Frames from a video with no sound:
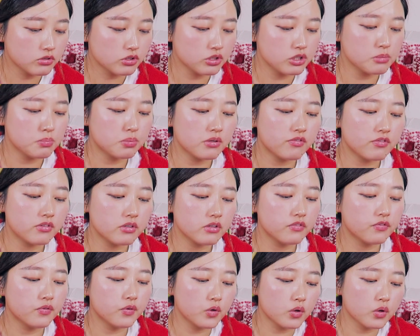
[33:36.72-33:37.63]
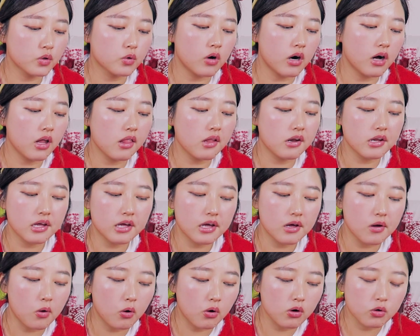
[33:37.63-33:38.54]
Do you prefer food
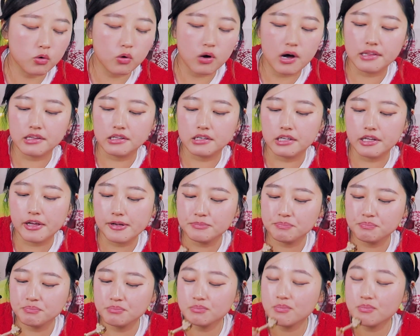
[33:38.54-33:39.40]
quality or quantity?